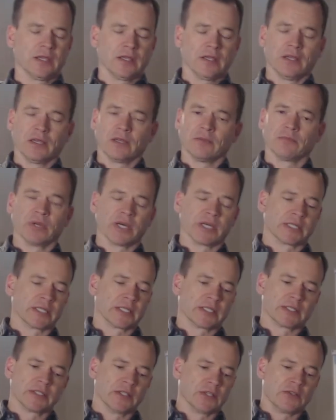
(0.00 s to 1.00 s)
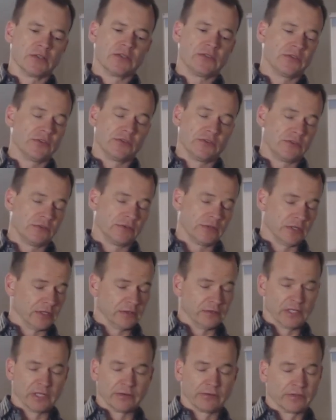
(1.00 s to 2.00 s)
But
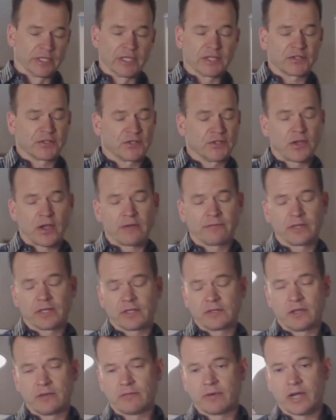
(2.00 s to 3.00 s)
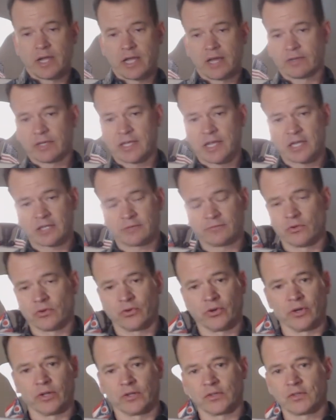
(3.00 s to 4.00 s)
nevertheless, you might have a cash flow
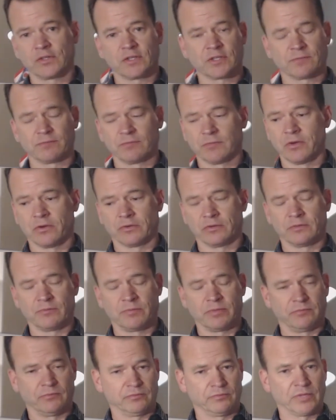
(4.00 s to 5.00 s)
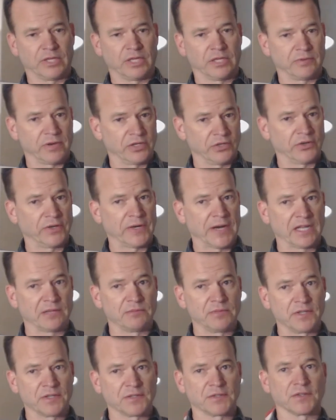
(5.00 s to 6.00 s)
crunch. This, depending upon your kind of
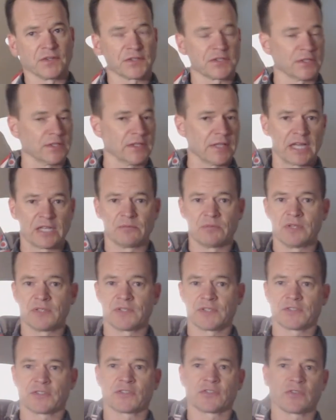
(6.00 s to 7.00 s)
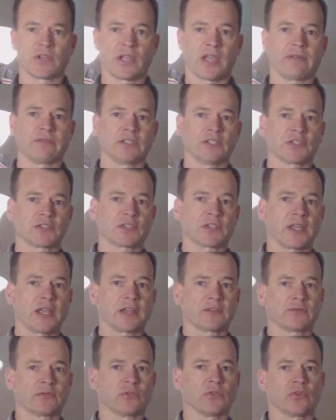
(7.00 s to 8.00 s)
business, a lot of businesses are having this cash
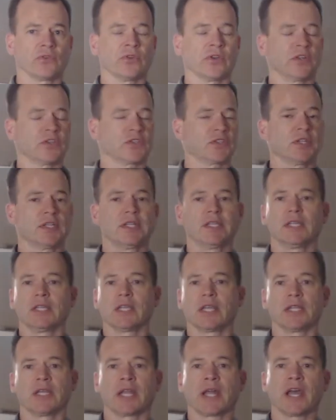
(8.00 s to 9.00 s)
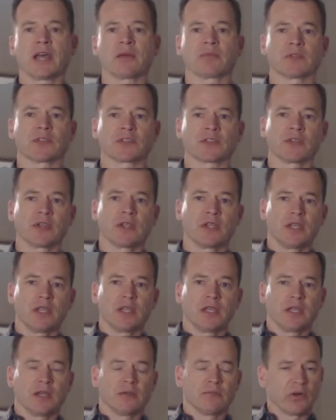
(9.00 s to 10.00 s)
flow crunch, and it happens.
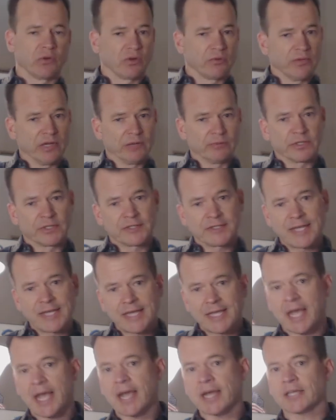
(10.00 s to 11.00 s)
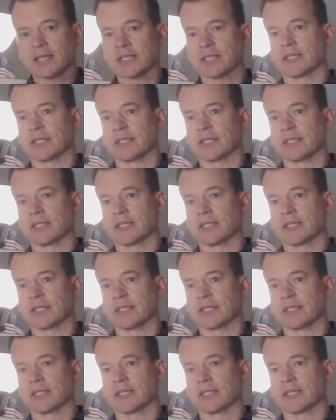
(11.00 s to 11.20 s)
But remember to take action.